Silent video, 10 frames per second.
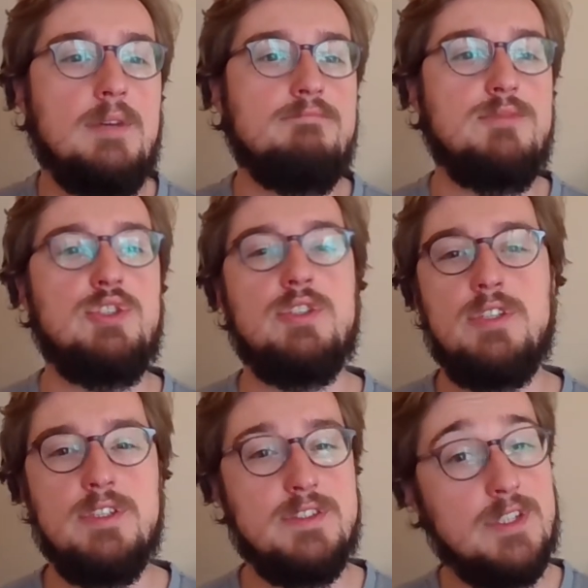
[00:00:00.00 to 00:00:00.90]
You could
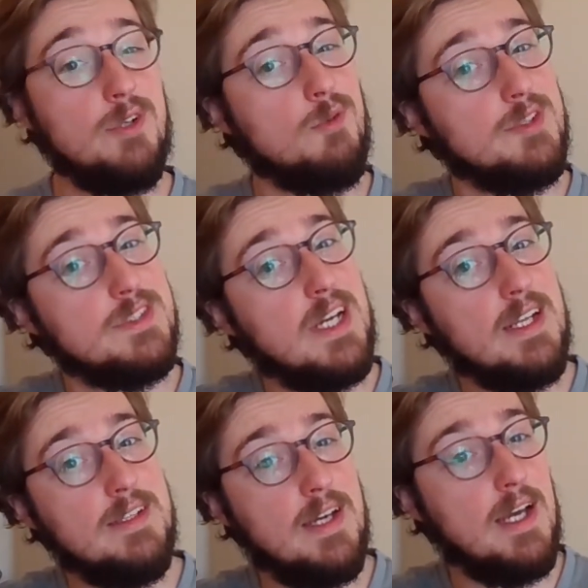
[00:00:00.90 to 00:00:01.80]
consider
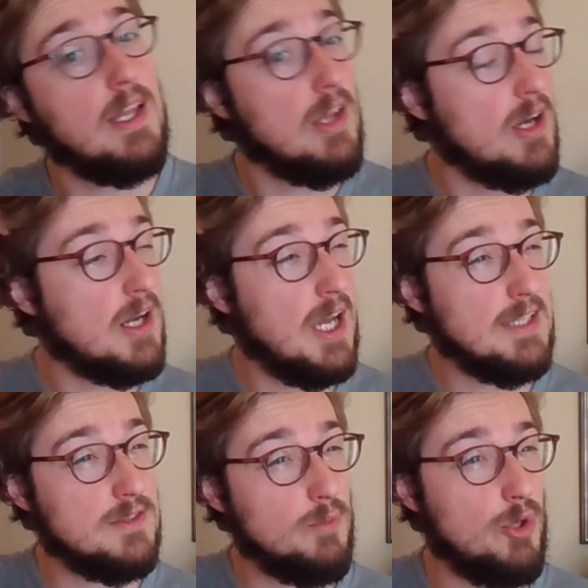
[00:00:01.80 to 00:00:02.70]
one-sided dialogue, I
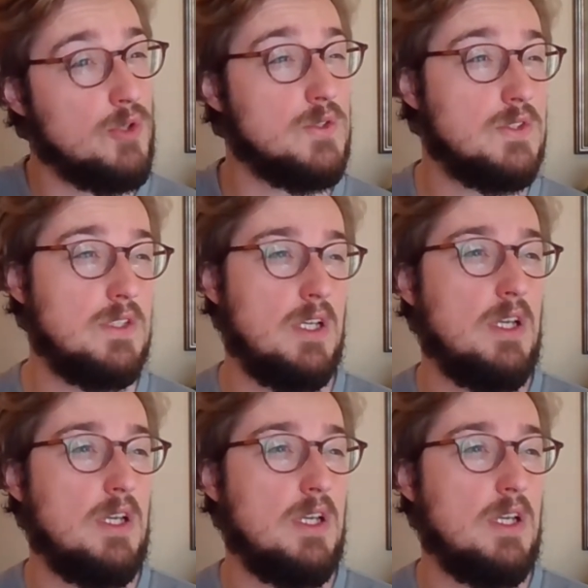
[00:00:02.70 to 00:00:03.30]
suppose,